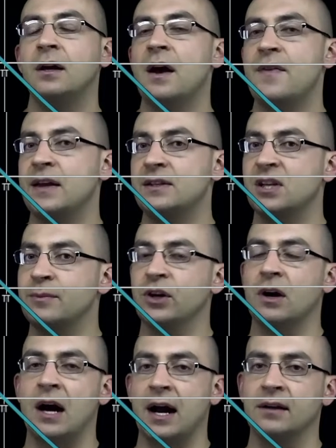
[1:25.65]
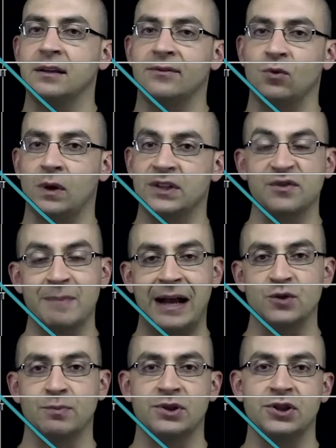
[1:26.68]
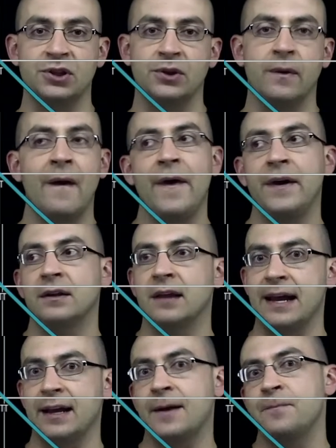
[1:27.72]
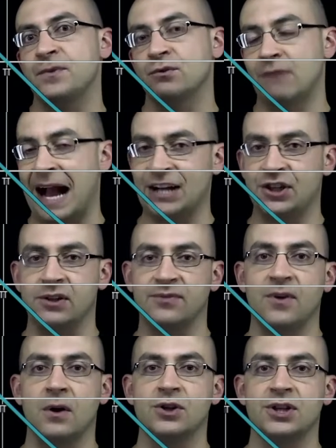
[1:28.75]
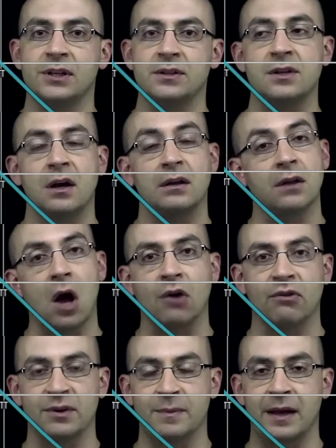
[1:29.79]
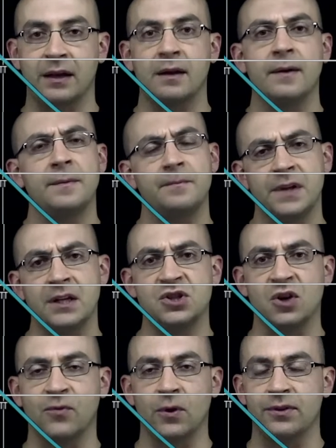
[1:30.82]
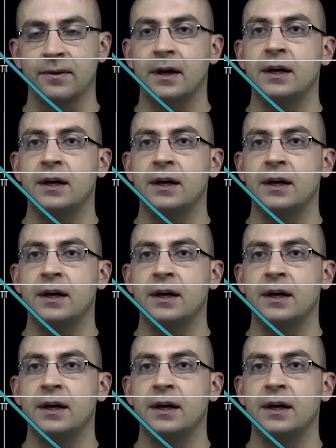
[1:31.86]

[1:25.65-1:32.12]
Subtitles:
and then some of your higher level ones from Algebra 2, like rational functions, logarithmic, and so forth.